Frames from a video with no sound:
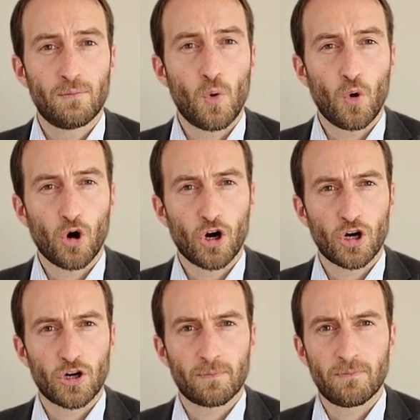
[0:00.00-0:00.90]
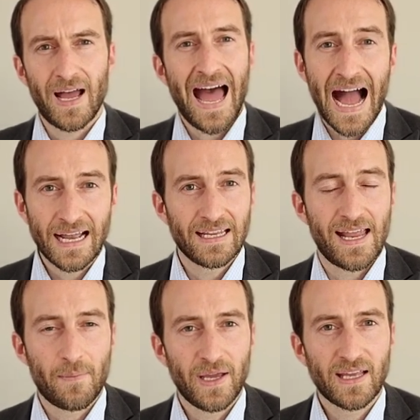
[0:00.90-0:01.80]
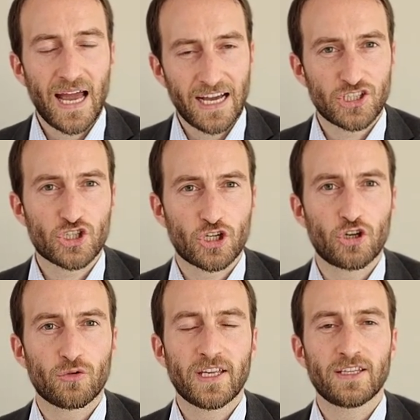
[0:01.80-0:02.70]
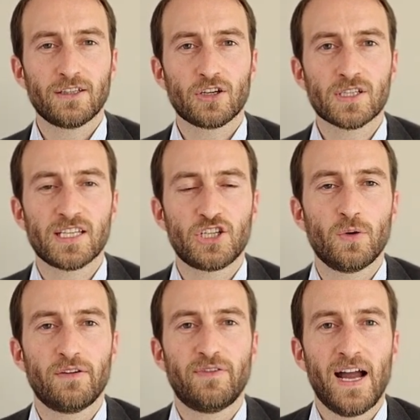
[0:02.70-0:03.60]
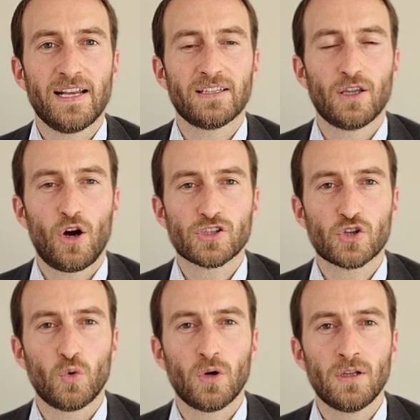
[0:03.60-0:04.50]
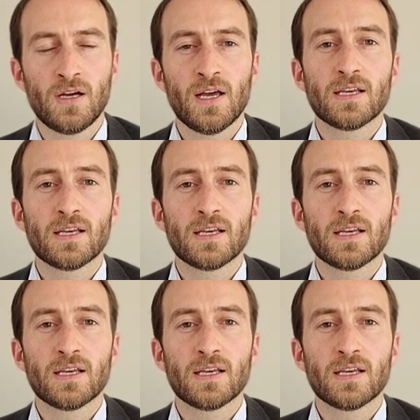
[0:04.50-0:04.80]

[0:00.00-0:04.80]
more academic extracurriculars that you would find in law school,